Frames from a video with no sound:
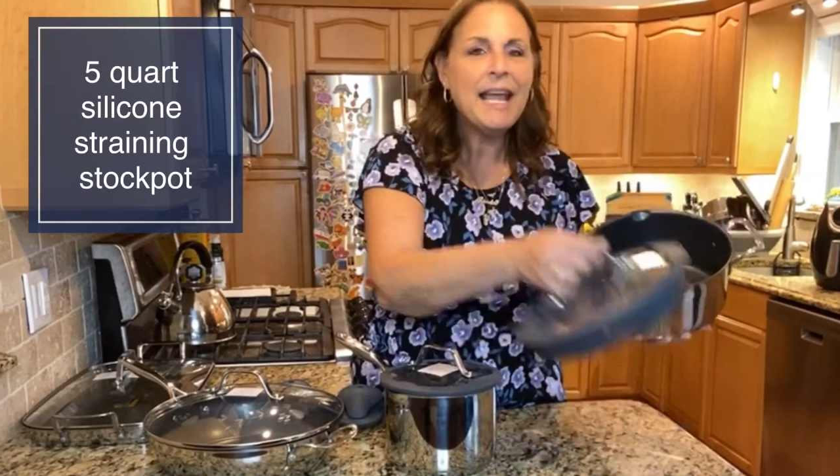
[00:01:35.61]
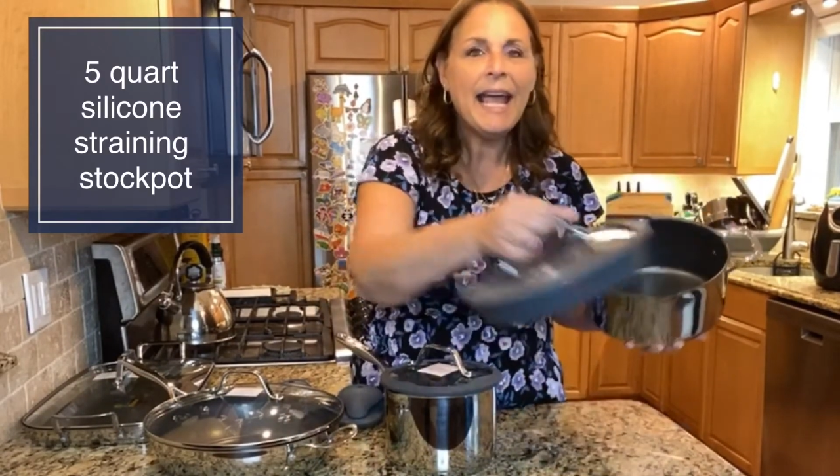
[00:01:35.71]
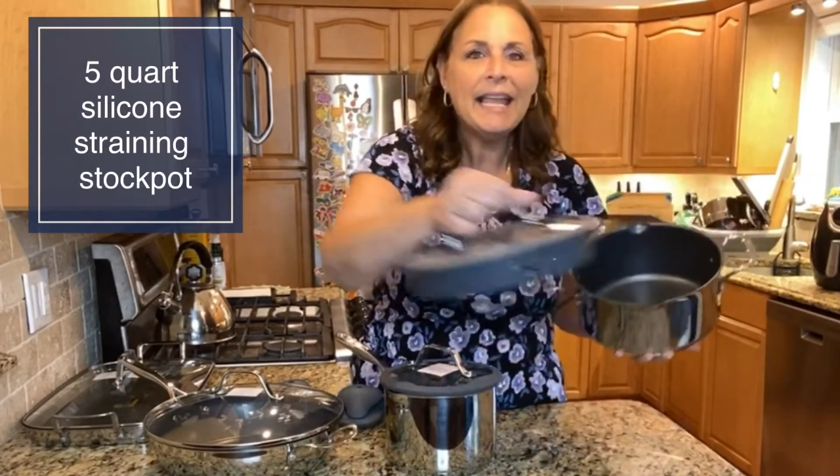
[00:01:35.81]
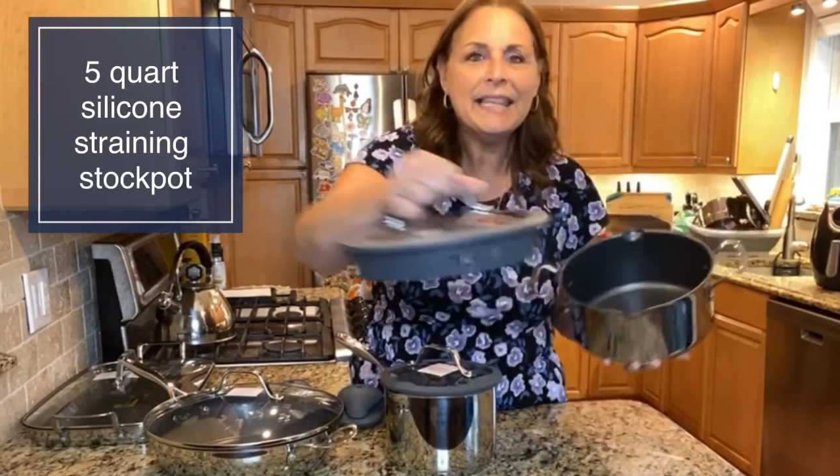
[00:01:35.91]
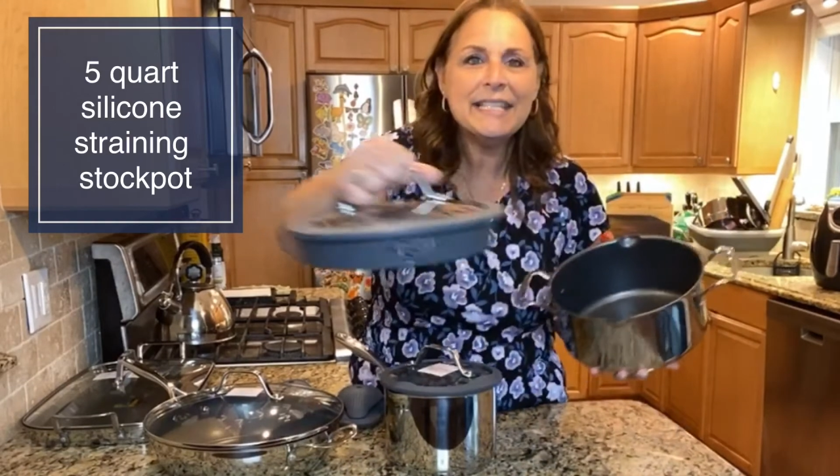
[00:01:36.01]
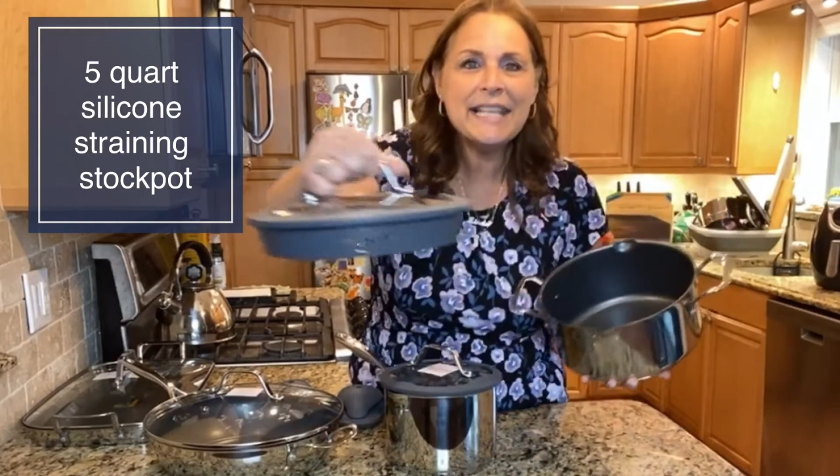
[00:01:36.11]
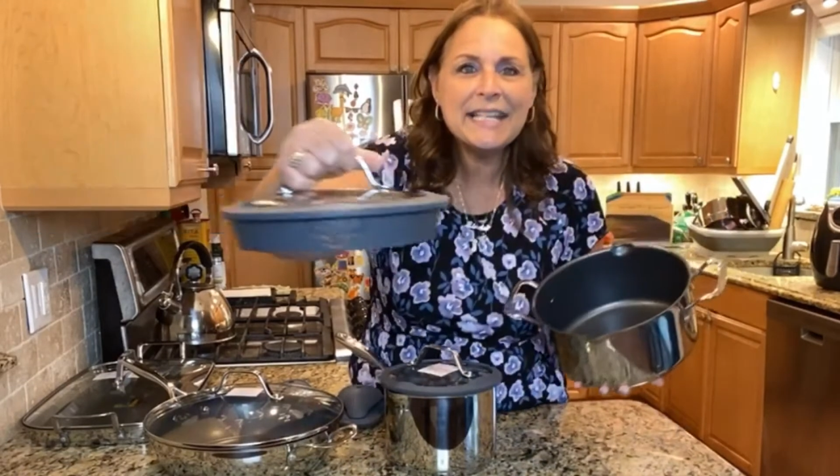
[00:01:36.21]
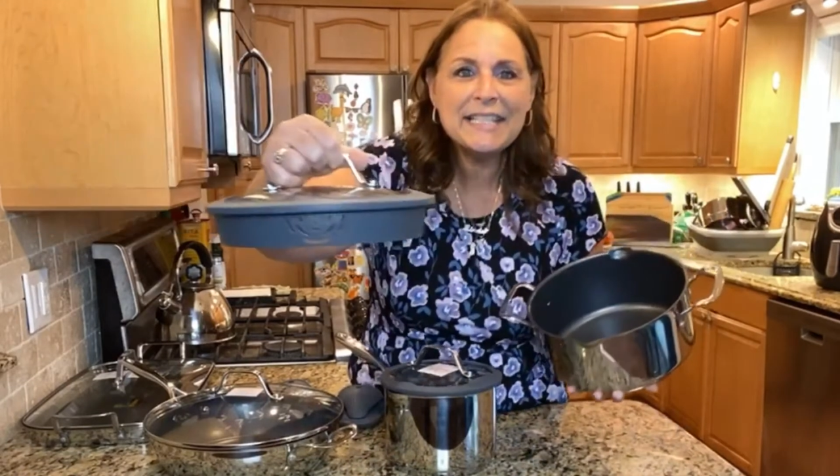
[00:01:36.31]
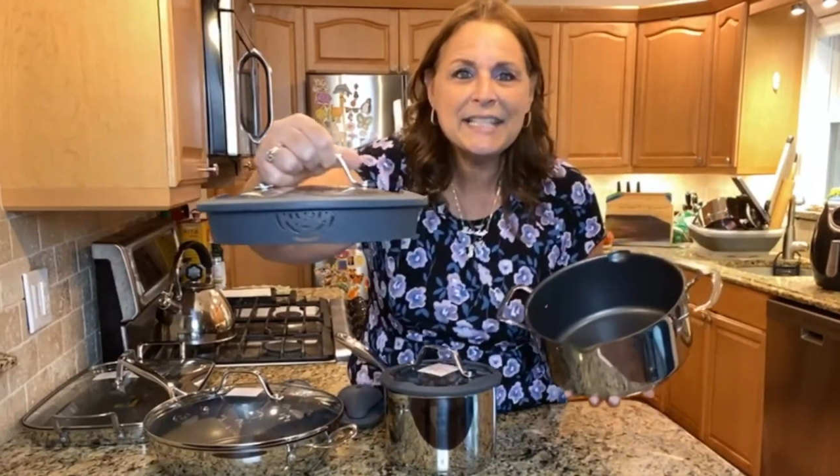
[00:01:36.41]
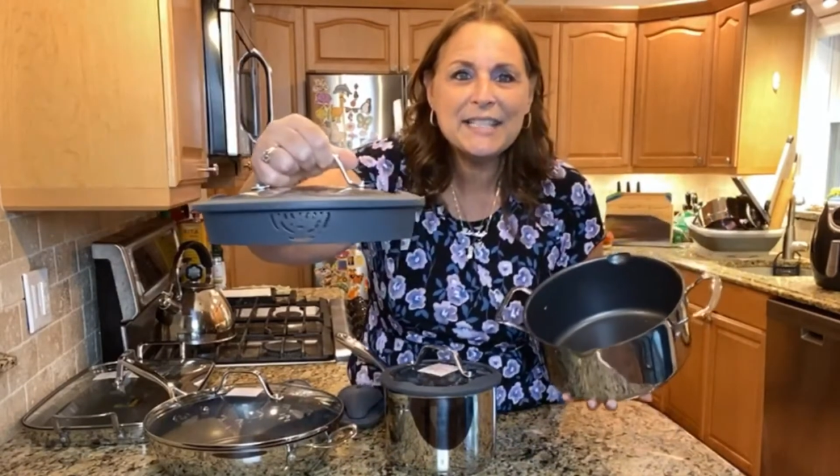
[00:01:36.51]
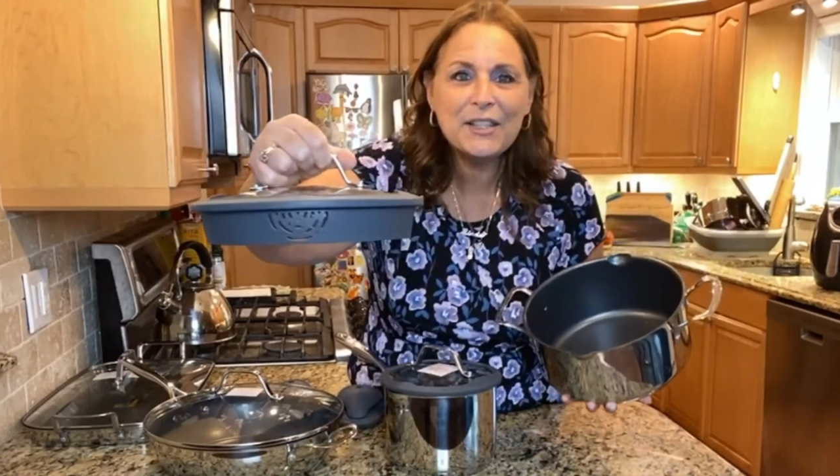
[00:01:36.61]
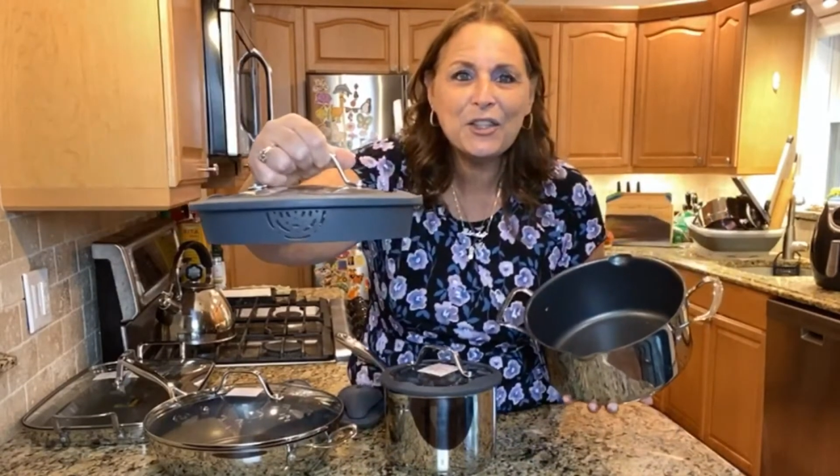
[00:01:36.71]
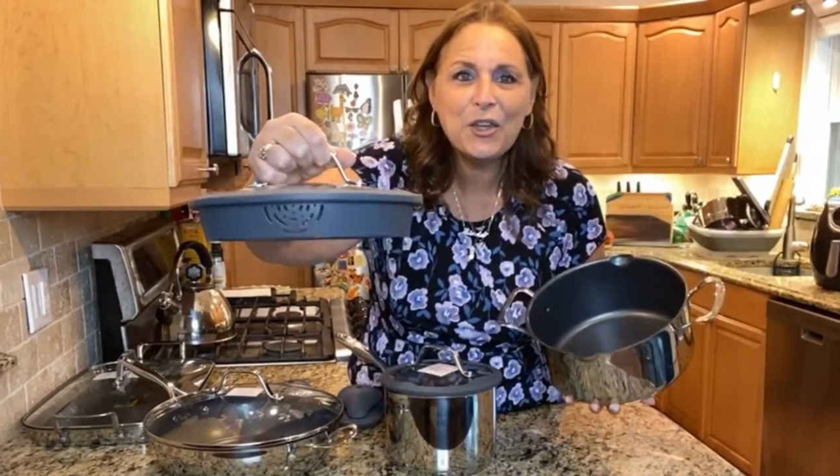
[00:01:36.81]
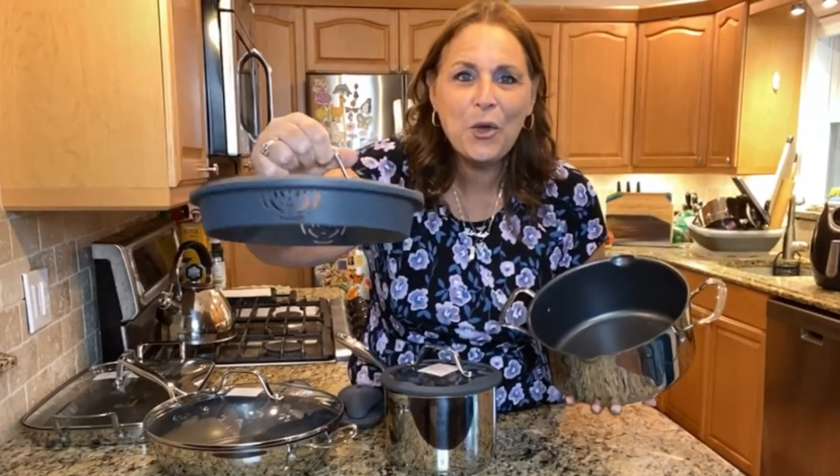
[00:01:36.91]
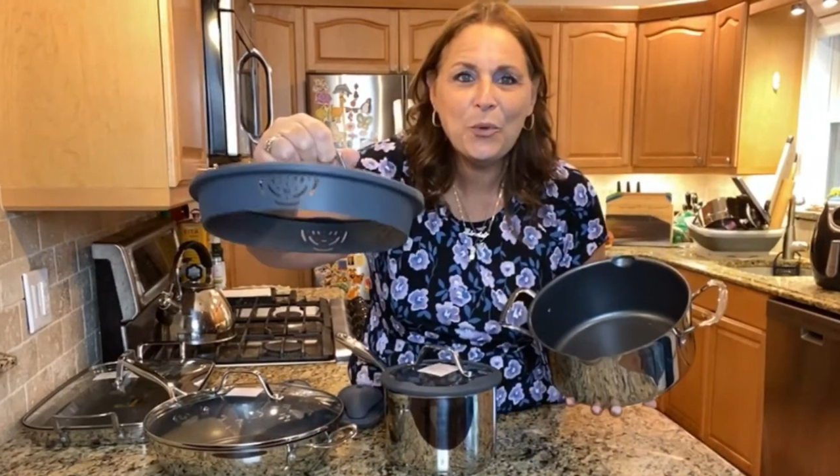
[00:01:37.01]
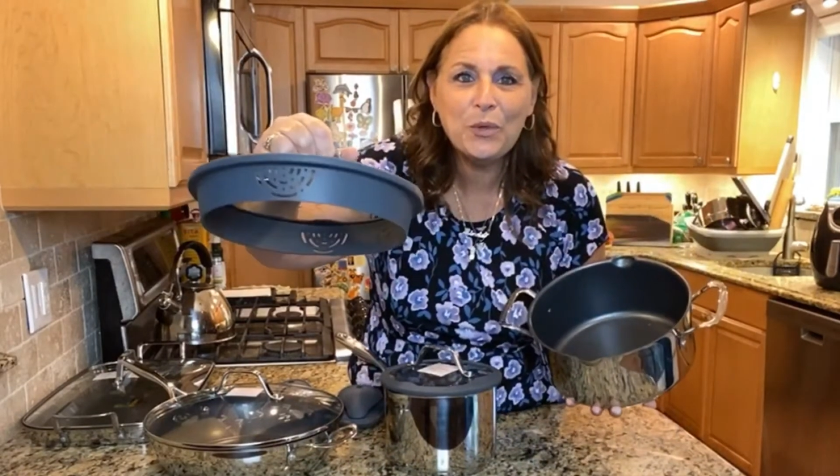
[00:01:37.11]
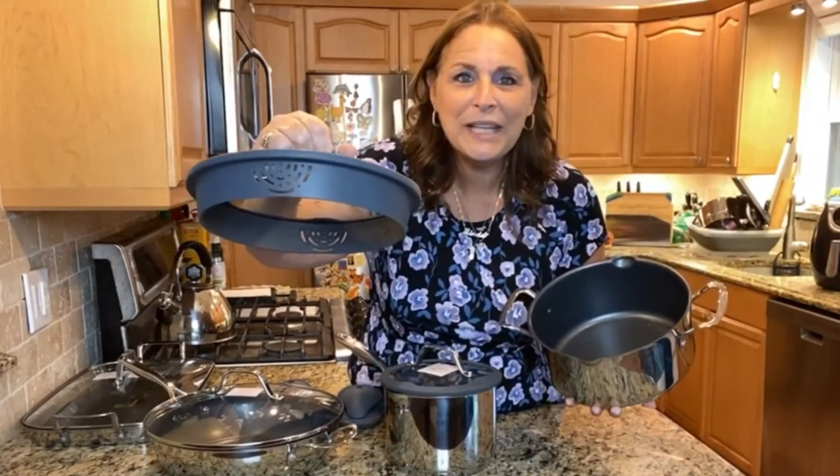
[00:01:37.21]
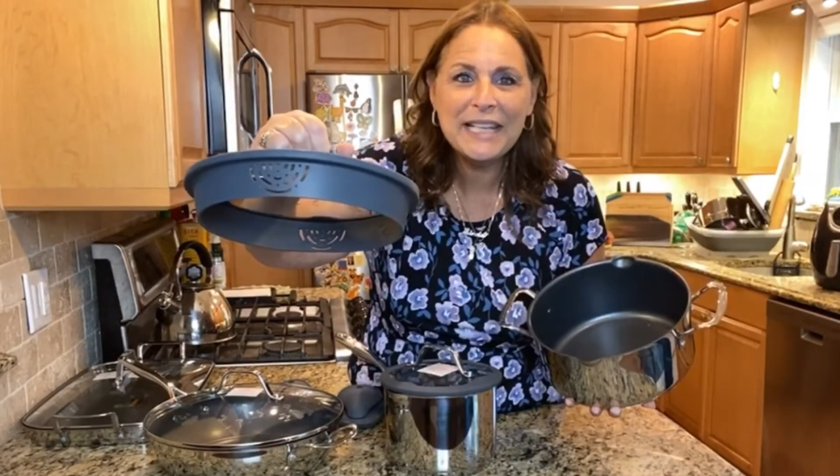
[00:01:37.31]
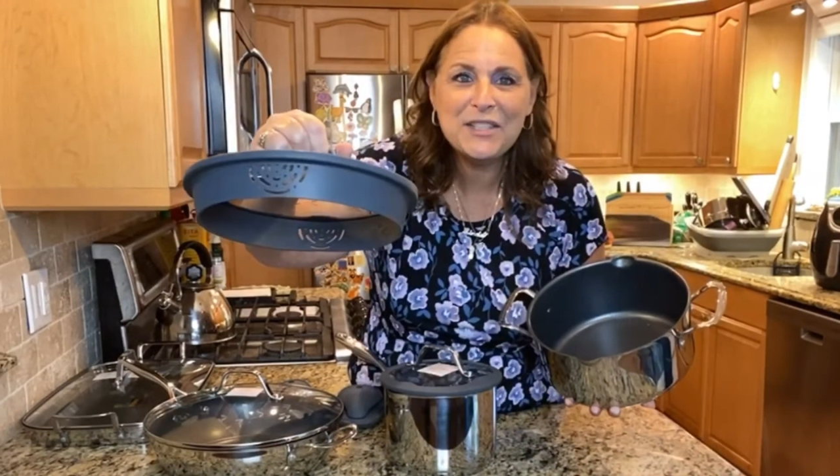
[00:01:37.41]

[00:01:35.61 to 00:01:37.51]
And this has the silicone lid.